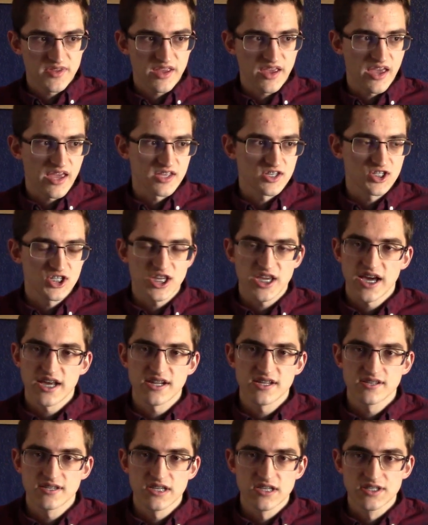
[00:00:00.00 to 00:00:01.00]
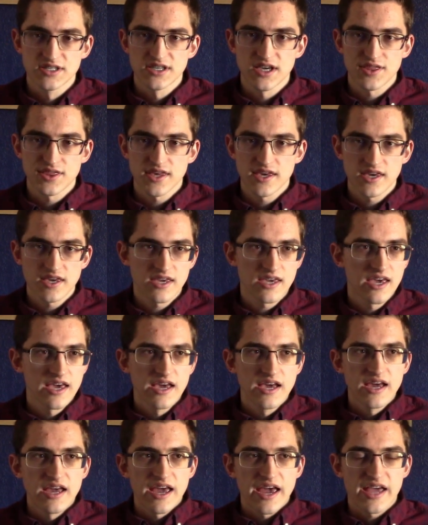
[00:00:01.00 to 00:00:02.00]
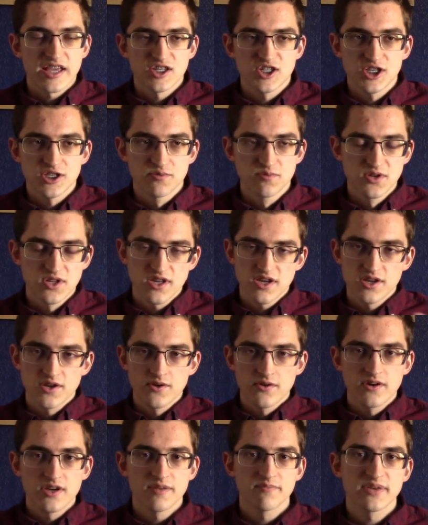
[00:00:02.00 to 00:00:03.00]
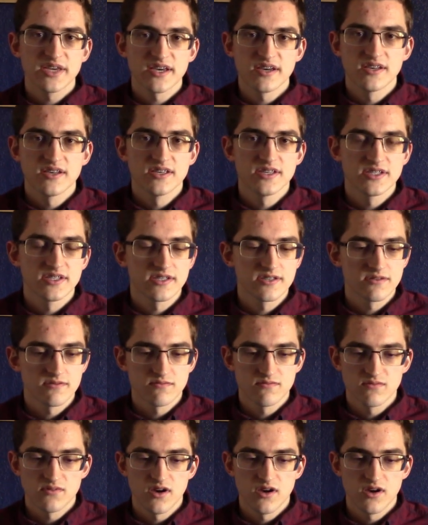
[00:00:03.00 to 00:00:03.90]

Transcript: and she kind of does nothing, and she's really annoyed because